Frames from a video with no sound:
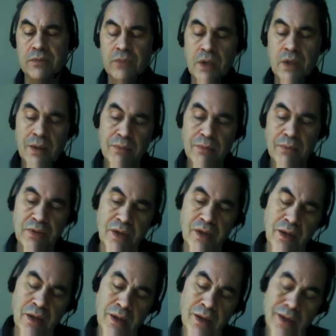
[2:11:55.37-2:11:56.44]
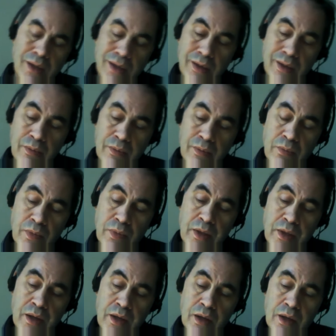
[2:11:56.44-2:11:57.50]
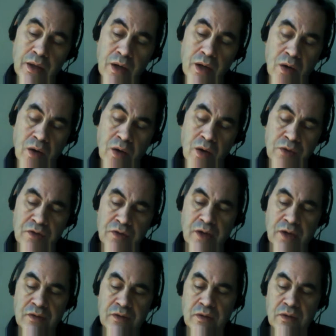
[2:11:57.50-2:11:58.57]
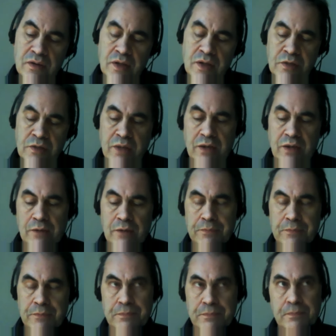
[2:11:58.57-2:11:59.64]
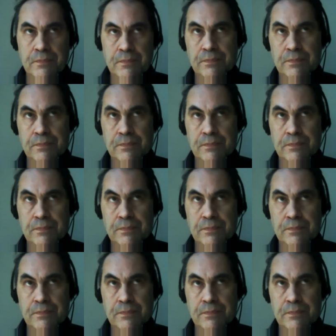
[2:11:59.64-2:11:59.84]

Yeah. But then the context and the sense-making, mm-hmm.